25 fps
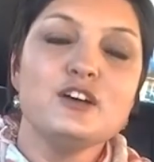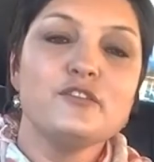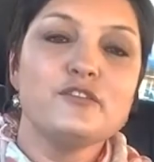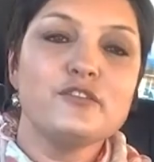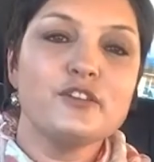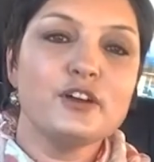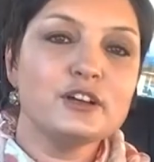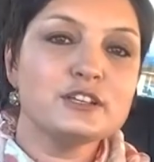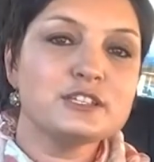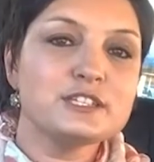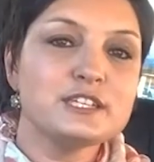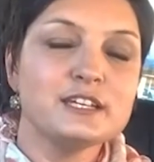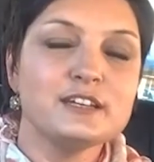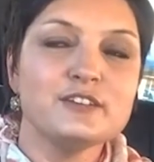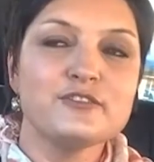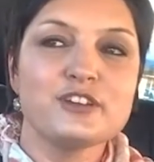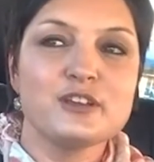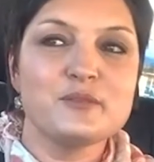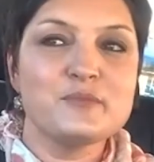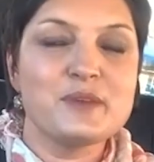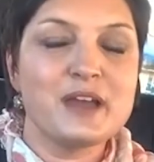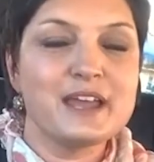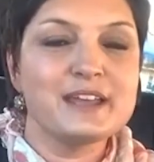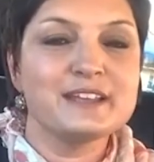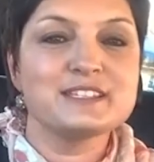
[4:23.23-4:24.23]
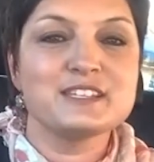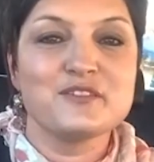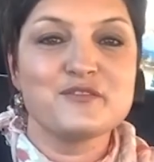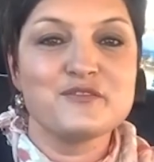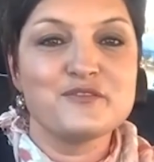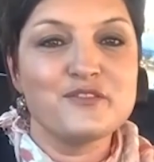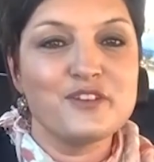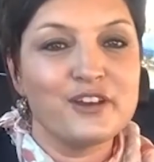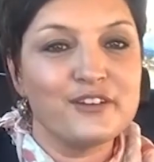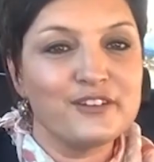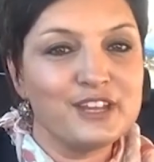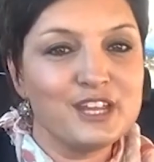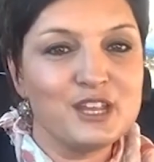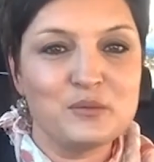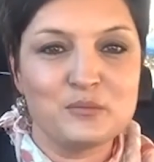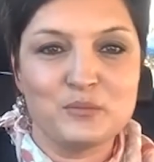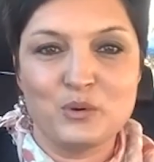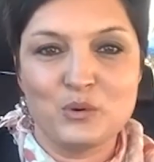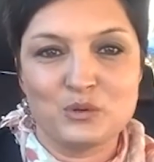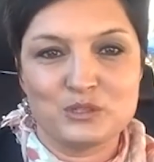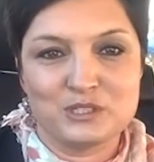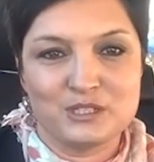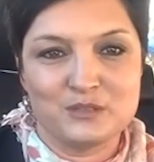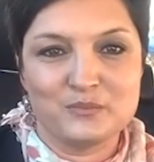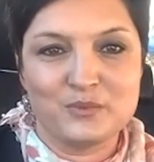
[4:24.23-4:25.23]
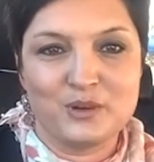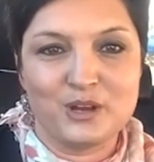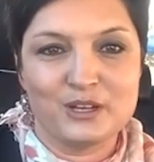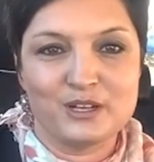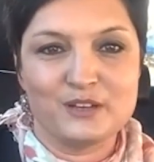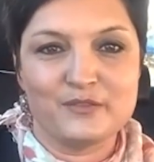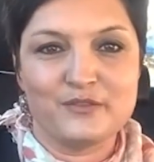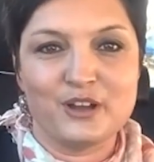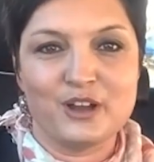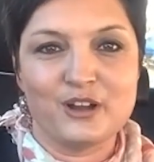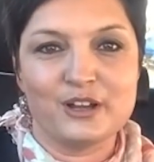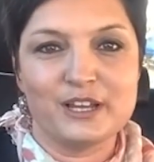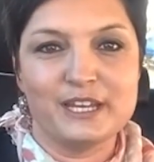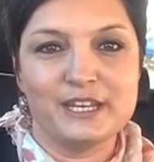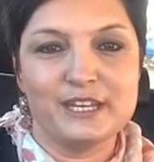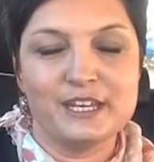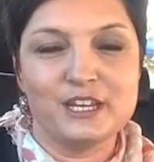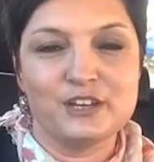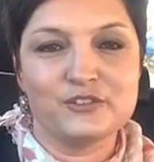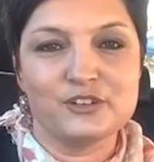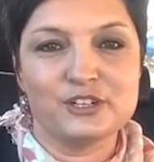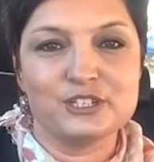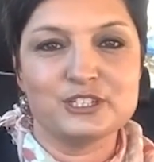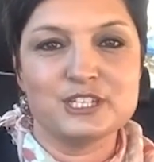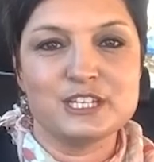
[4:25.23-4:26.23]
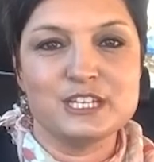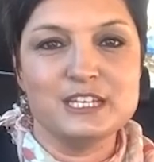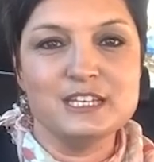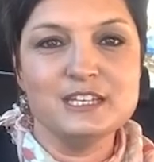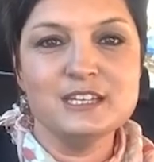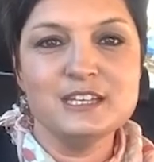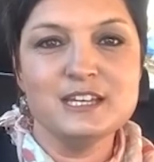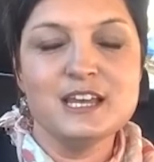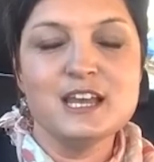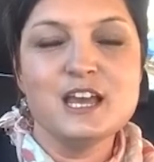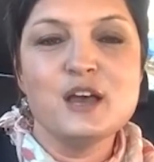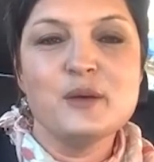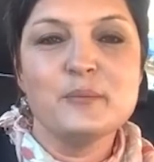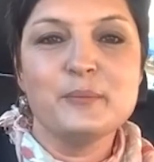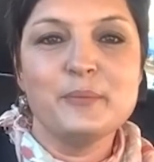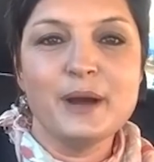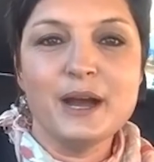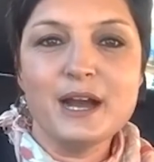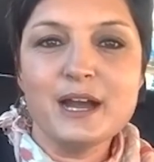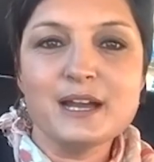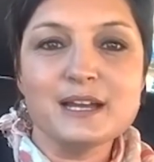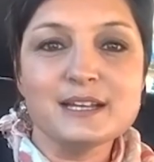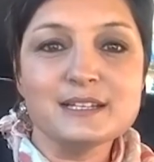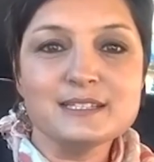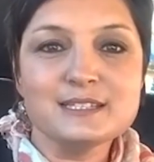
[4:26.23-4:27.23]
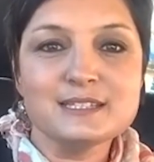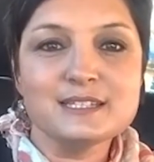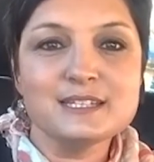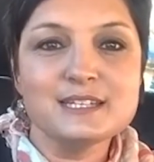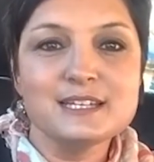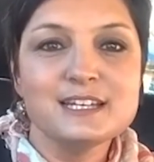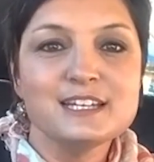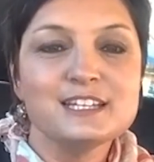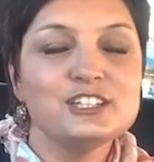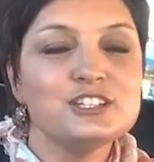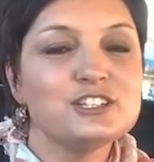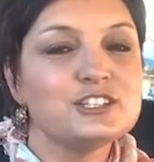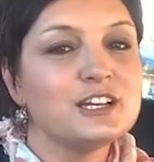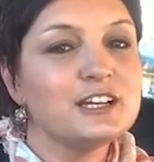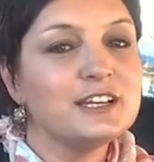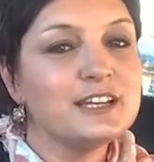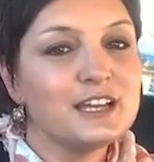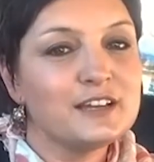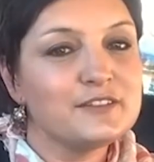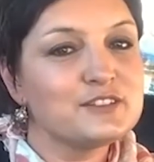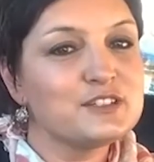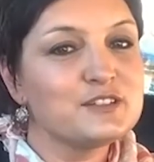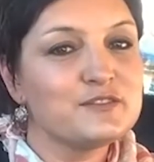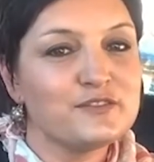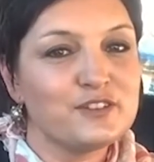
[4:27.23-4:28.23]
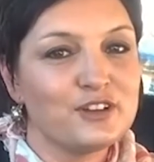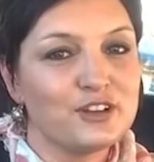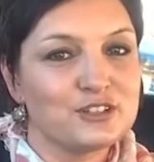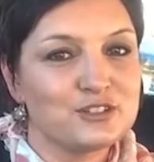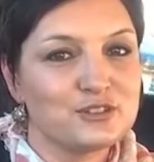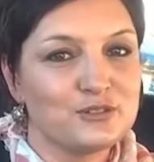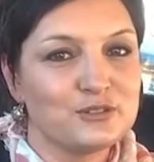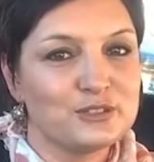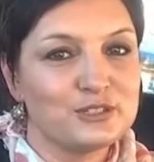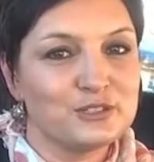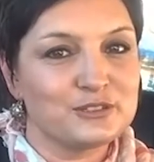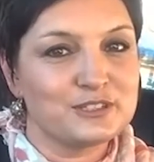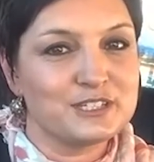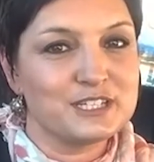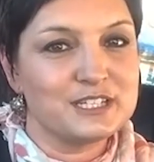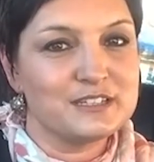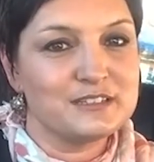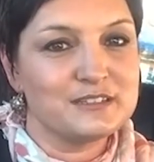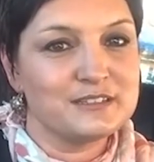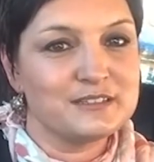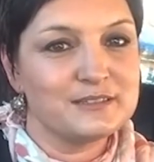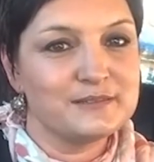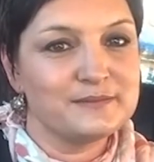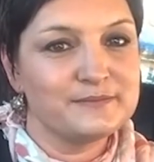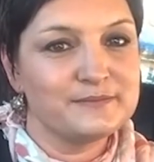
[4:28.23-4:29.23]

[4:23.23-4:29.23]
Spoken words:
Flossing remains a very important part of our cleaning routine, but you don't have to floss all your teeth.